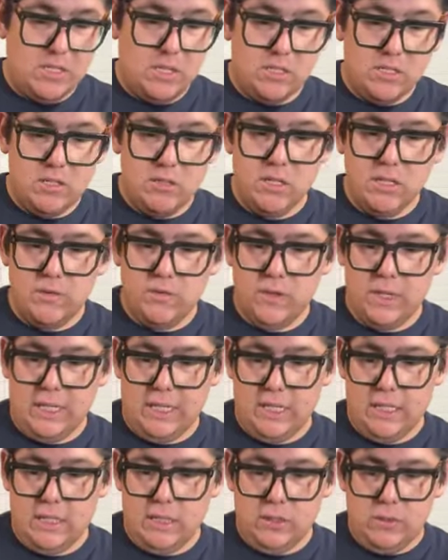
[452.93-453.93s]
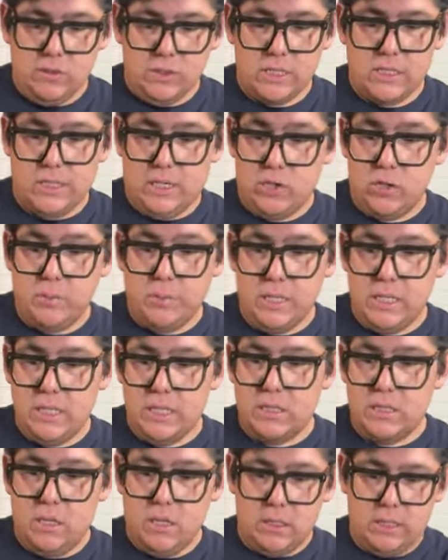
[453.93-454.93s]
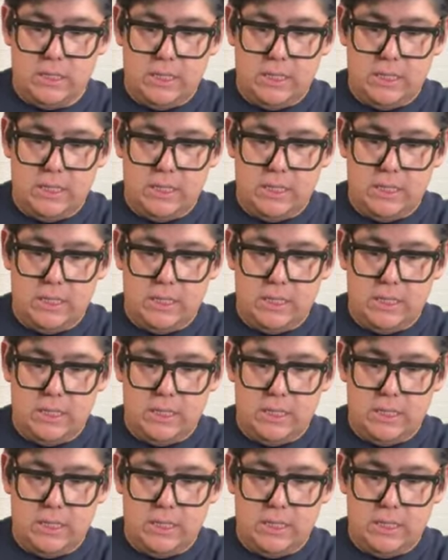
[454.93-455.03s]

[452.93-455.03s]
It's also good for like a little centerpiece